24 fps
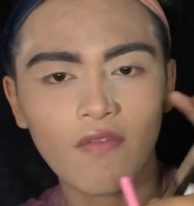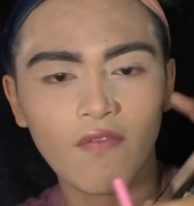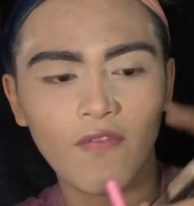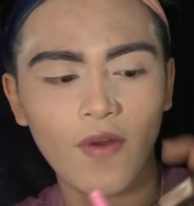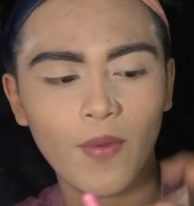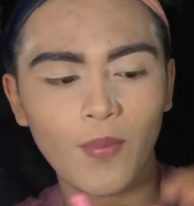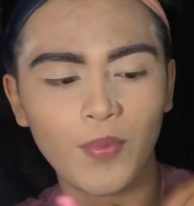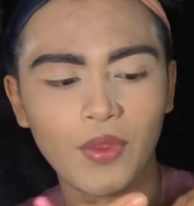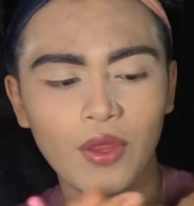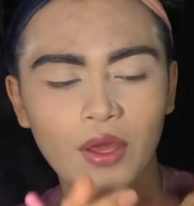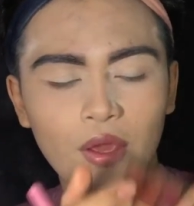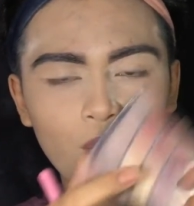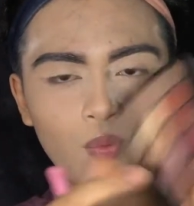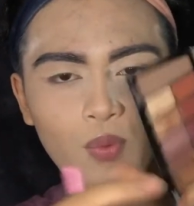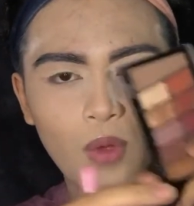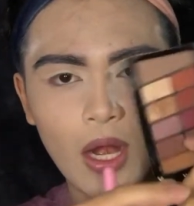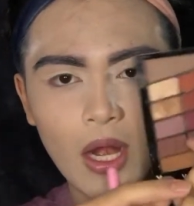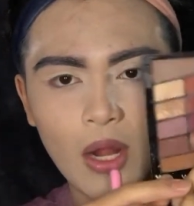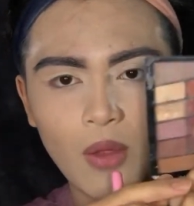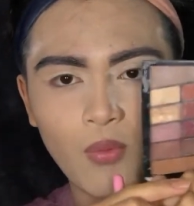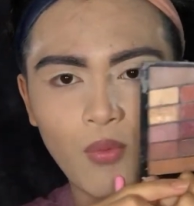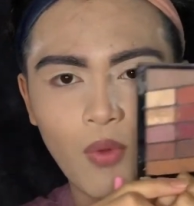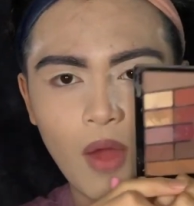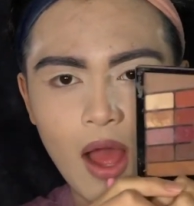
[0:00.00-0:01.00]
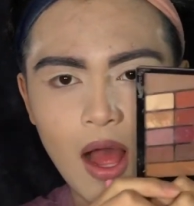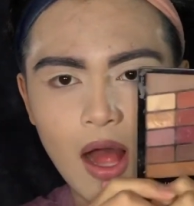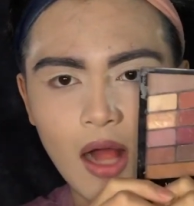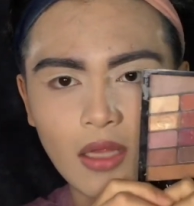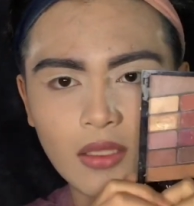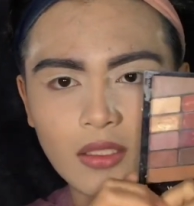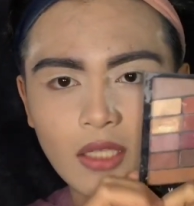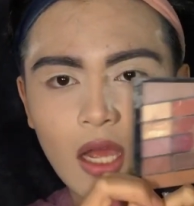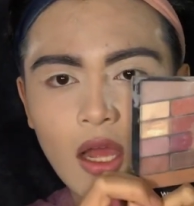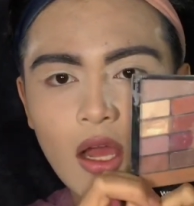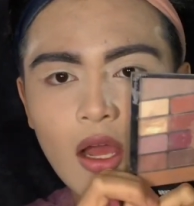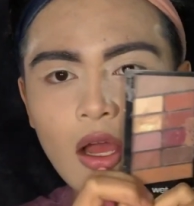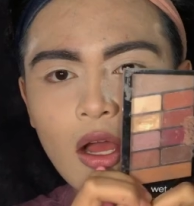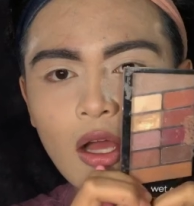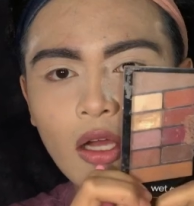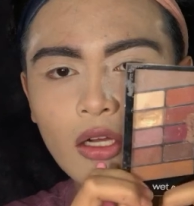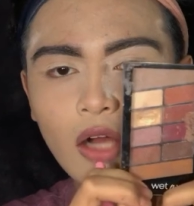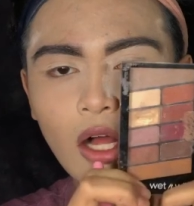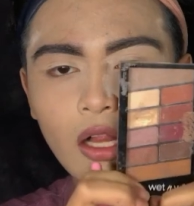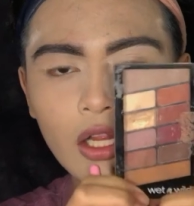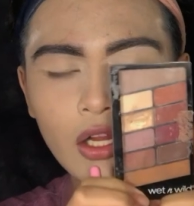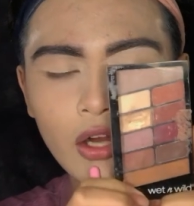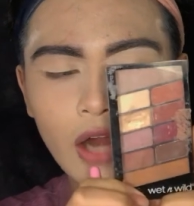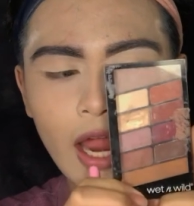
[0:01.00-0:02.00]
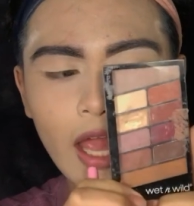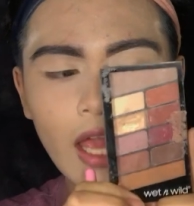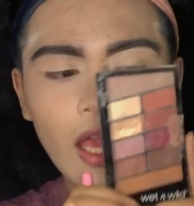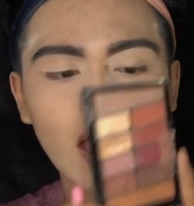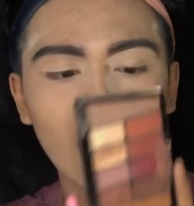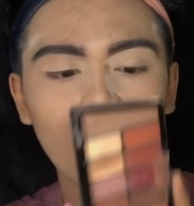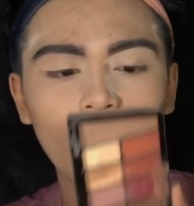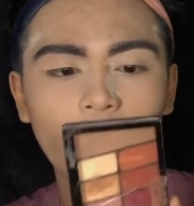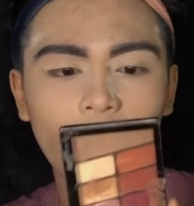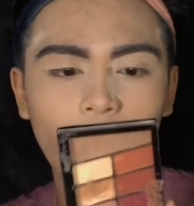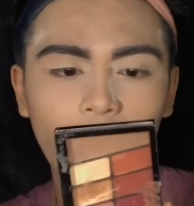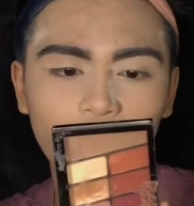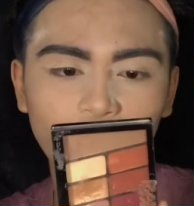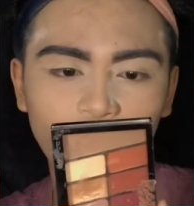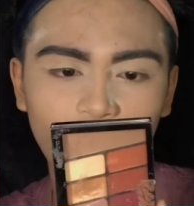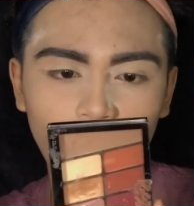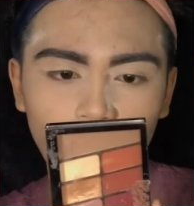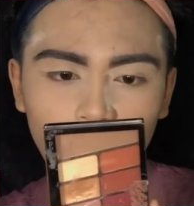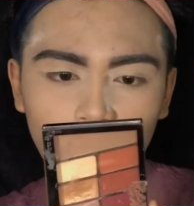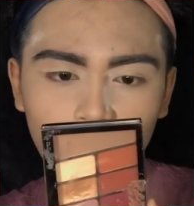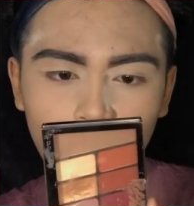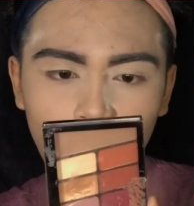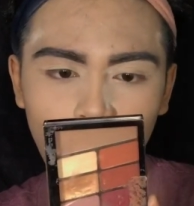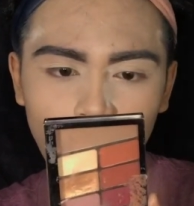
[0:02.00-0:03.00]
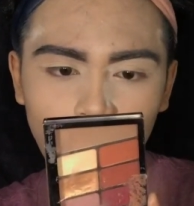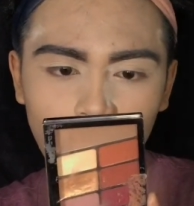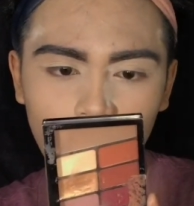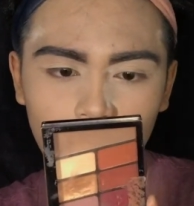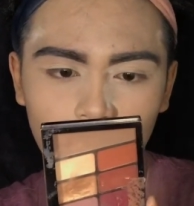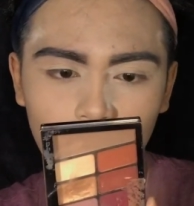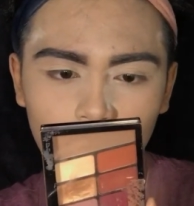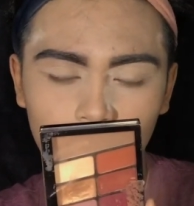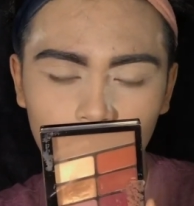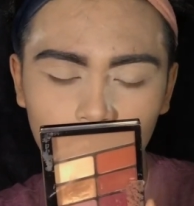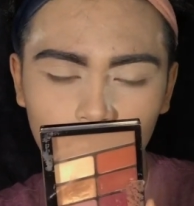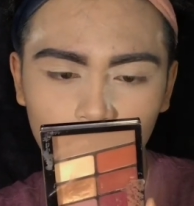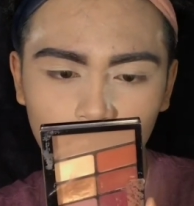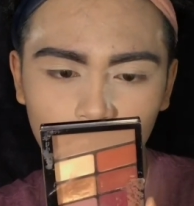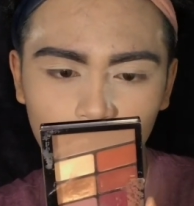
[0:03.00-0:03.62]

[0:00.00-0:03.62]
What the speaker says: from the Wet n Wild ColorIcon eyeshadow palette in the